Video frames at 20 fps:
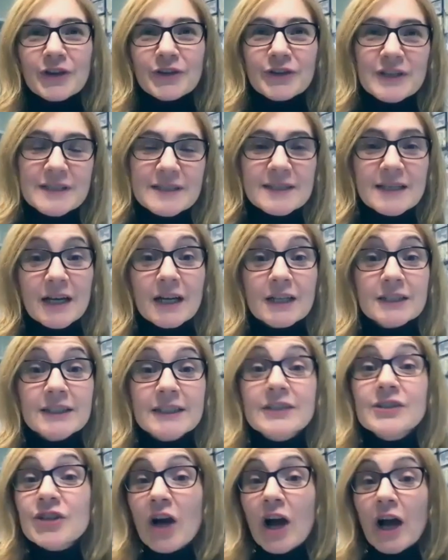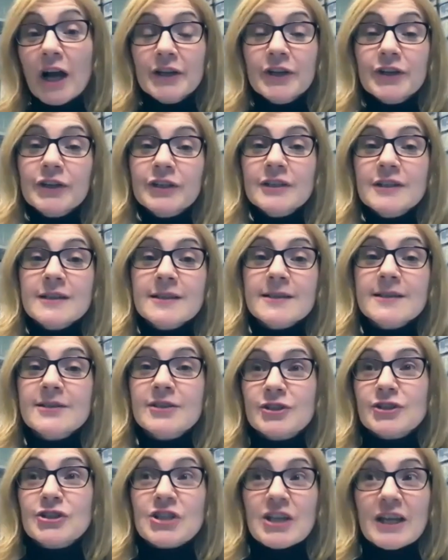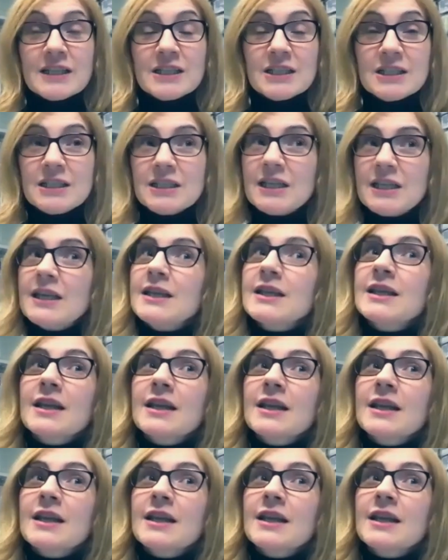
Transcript: is an entire search engine